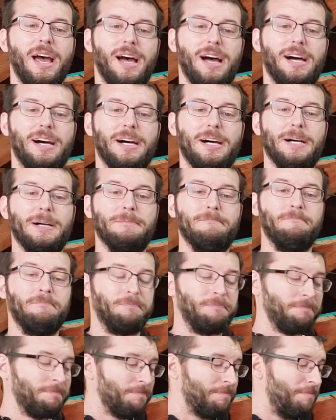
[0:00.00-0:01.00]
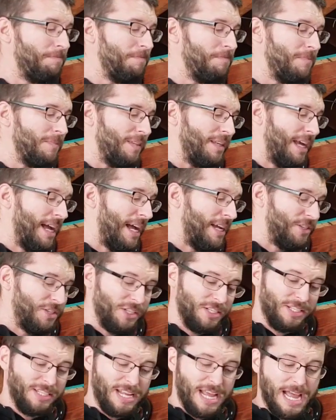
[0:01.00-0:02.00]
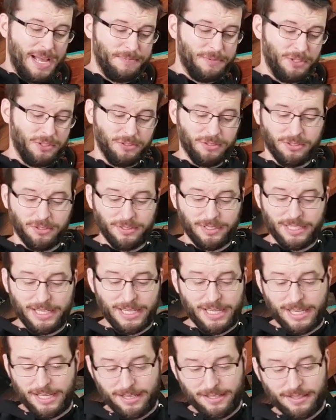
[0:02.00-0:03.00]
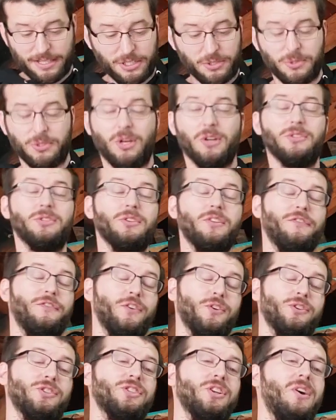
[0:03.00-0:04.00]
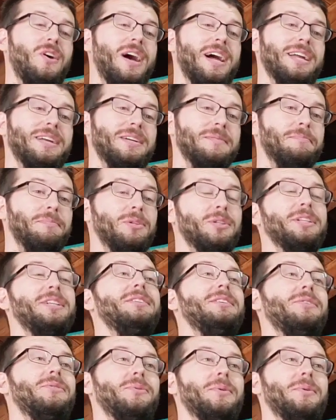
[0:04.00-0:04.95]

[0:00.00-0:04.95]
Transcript: Um, I just absolutely, this was also the first saw I completely